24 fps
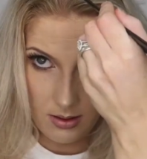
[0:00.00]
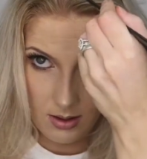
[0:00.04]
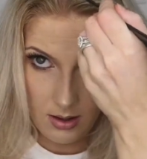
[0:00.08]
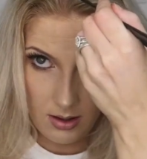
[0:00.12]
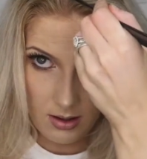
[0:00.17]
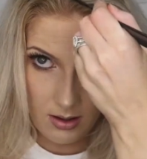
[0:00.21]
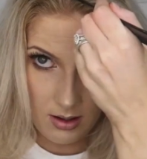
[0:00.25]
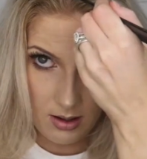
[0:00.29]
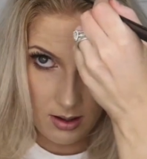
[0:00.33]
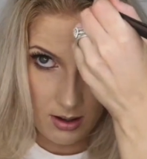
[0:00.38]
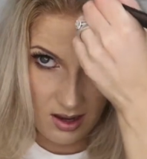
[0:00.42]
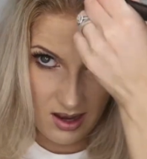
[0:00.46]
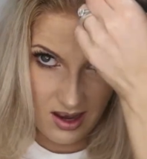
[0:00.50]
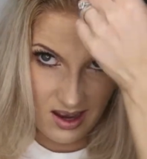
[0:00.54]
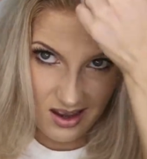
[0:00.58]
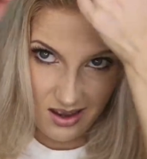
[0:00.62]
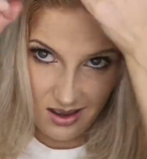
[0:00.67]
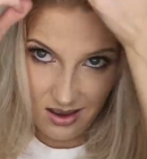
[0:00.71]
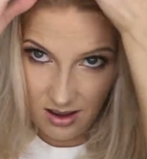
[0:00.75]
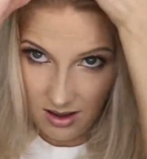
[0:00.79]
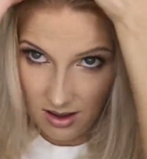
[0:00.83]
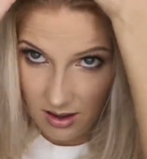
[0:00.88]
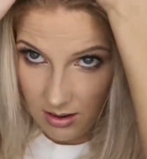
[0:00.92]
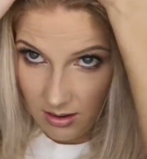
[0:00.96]
And
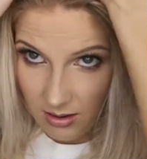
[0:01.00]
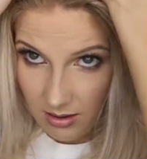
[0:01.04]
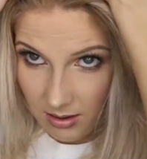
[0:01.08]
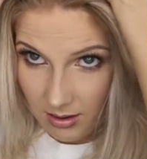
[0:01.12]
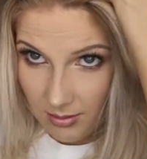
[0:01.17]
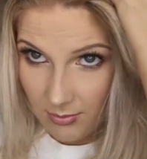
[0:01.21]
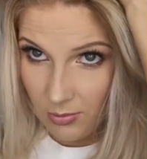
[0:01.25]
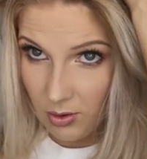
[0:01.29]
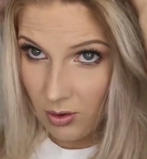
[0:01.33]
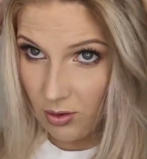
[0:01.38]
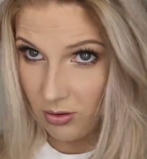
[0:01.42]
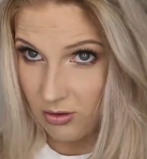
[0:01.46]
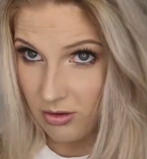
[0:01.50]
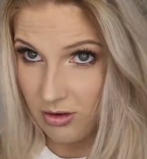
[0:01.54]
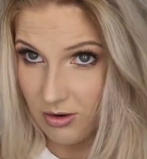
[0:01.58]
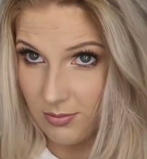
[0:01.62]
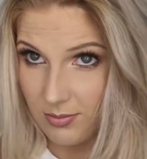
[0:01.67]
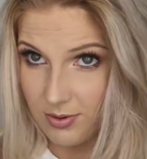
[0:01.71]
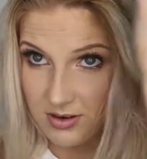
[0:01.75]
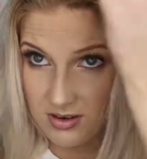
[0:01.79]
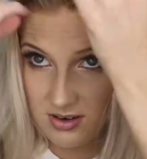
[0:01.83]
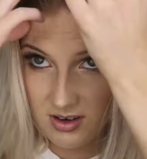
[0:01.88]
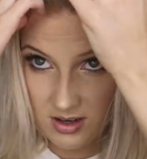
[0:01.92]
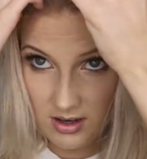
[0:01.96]
I'm not too
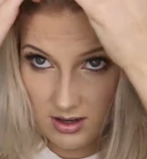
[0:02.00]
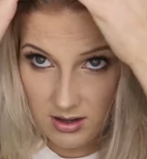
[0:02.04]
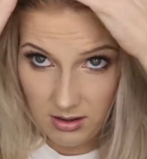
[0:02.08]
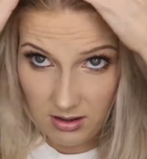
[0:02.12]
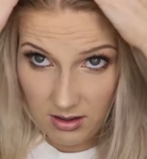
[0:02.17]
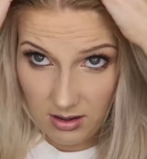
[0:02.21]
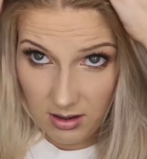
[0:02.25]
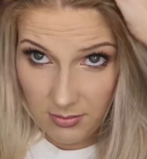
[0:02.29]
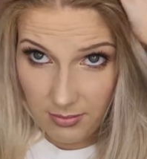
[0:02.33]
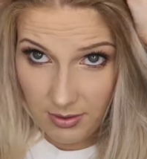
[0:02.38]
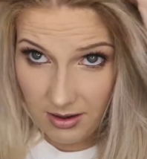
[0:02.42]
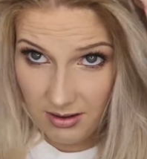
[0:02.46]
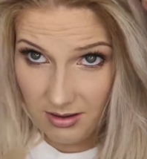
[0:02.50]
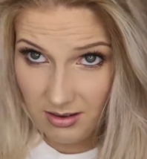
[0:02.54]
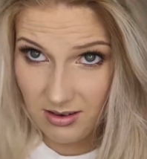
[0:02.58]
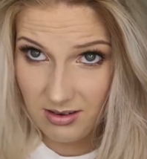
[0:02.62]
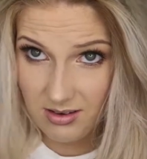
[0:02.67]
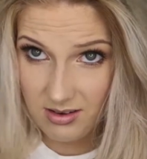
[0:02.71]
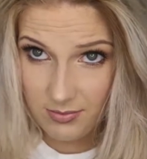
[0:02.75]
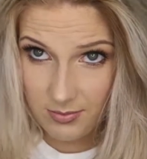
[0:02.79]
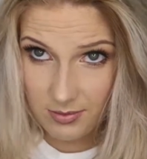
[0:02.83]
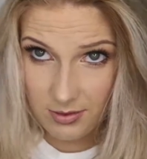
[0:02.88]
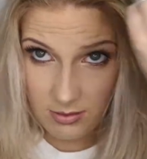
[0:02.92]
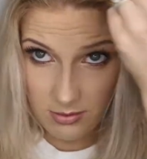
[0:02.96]
particular about it,
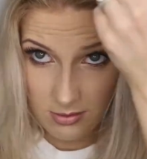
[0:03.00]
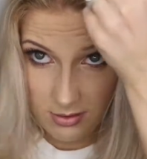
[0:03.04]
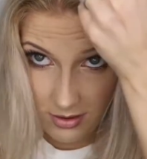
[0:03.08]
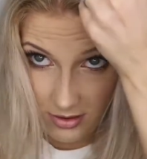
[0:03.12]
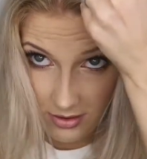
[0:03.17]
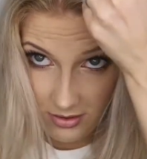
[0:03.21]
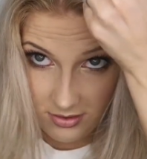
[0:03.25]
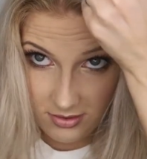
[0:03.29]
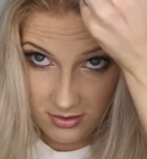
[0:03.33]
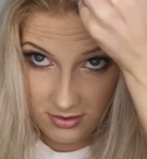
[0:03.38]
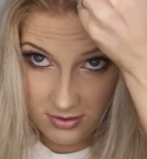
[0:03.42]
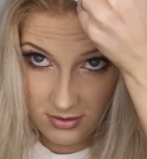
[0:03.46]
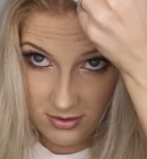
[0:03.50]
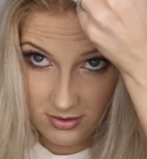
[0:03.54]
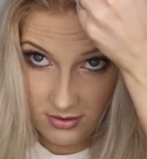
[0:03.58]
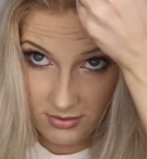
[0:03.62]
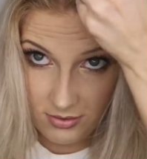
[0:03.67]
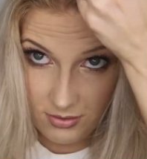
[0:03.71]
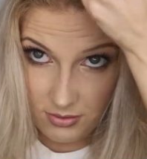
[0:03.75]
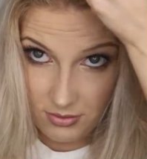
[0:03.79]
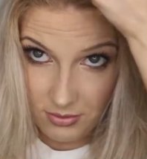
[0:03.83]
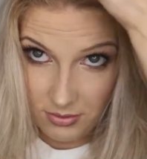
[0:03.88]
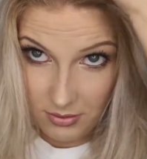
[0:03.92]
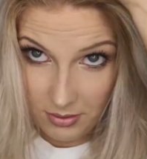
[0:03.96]
to be honest,
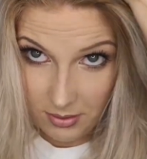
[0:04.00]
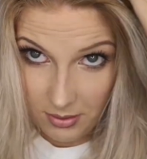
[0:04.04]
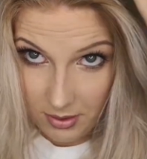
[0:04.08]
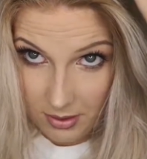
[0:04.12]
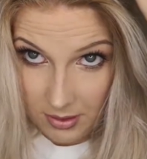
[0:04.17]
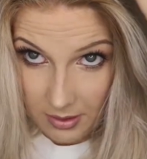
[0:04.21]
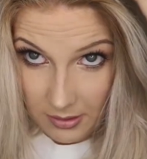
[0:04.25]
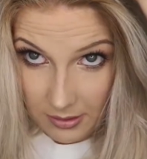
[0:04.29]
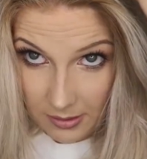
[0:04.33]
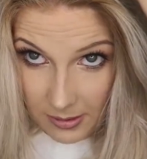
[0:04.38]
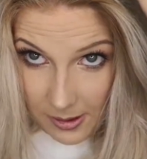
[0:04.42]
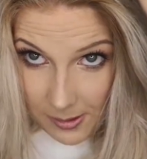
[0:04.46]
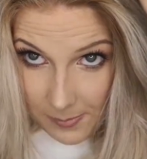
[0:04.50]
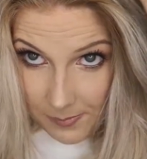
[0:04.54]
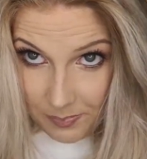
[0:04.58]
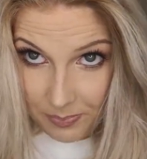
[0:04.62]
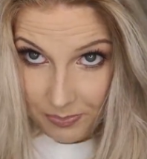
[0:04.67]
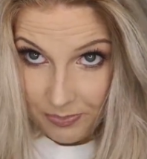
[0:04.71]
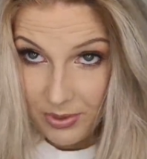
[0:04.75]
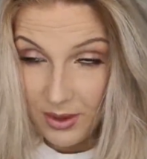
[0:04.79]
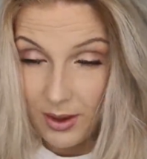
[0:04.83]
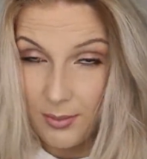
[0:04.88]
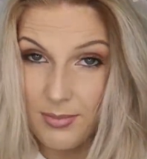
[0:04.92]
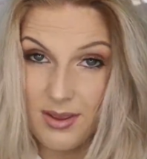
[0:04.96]
so,
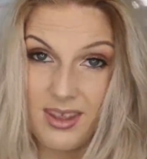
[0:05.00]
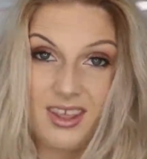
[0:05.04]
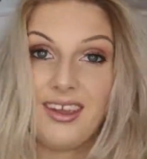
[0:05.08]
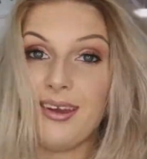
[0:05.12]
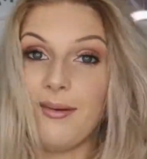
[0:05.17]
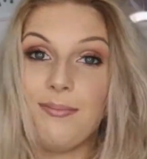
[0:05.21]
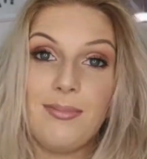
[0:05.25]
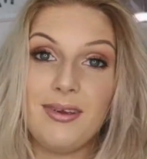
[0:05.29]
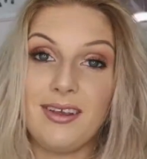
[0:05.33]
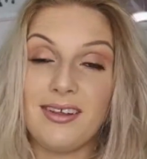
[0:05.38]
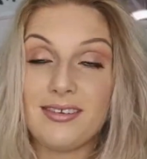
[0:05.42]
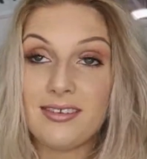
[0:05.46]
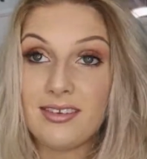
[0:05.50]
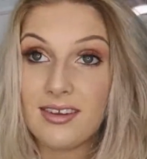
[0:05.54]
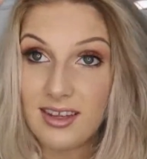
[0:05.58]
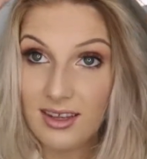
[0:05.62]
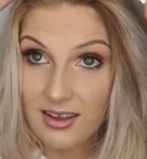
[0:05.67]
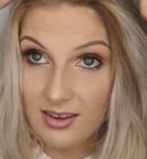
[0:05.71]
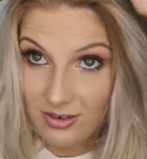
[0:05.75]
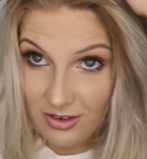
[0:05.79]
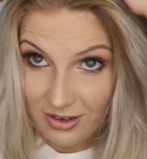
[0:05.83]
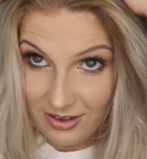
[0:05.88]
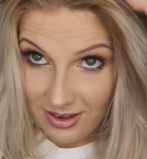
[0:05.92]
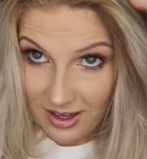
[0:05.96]
but you can be as
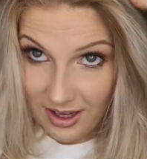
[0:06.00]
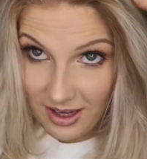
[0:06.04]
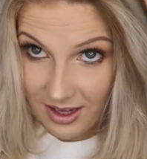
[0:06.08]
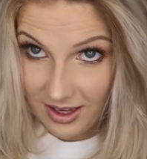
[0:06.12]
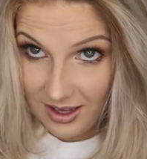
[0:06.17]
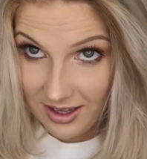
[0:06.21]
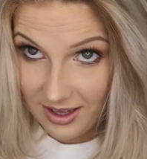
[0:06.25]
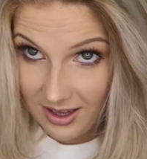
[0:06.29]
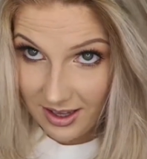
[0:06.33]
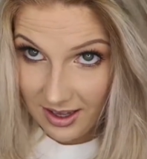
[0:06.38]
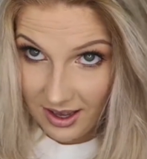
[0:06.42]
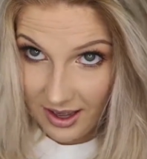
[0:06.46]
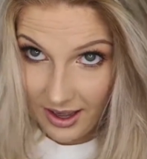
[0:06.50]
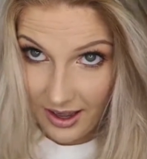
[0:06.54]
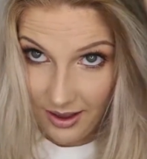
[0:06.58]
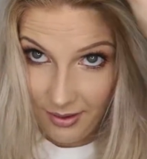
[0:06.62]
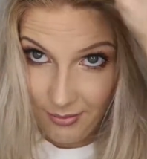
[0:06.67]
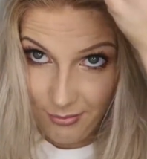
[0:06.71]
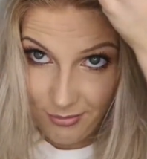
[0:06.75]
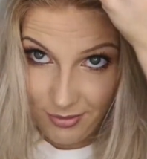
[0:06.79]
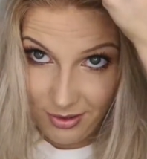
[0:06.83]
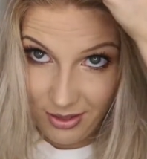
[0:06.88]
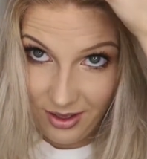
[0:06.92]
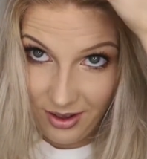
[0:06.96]
neat as you like.
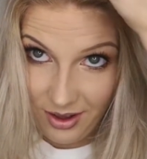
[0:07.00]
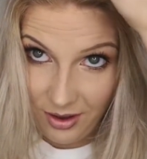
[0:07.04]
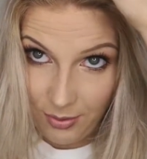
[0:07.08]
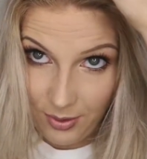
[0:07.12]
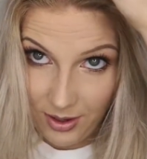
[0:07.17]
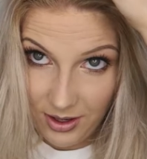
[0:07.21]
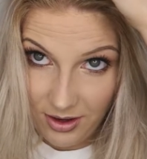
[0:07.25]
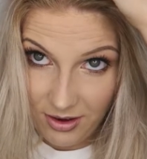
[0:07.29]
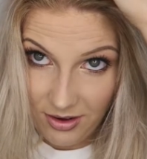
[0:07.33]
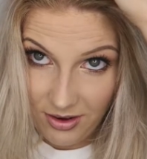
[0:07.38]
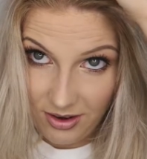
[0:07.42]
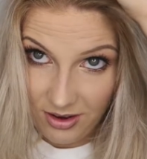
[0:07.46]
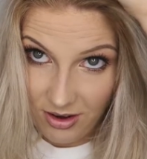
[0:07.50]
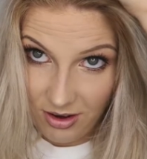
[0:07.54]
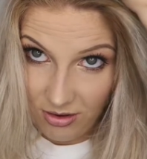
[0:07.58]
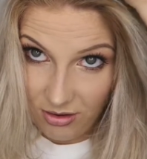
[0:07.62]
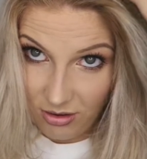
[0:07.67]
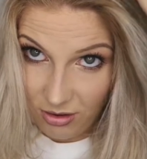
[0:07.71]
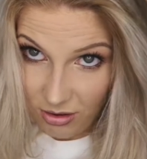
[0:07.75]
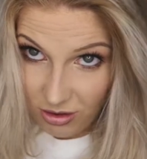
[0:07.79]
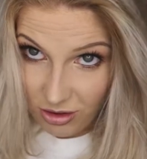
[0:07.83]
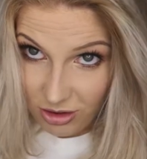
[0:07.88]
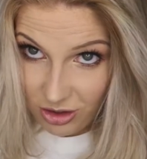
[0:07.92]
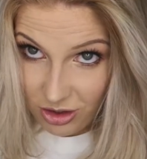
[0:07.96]
I think when you're in a
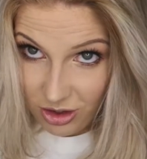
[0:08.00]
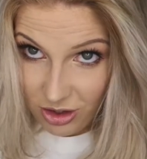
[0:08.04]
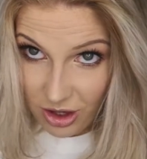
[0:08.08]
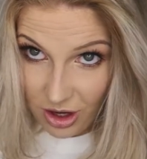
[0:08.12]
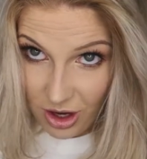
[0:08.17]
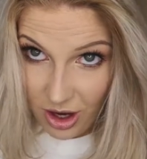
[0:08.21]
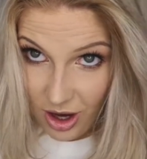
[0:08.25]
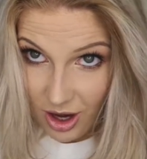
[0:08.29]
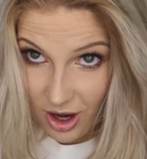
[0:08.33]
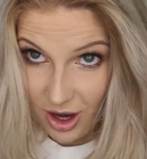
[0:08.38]
rush,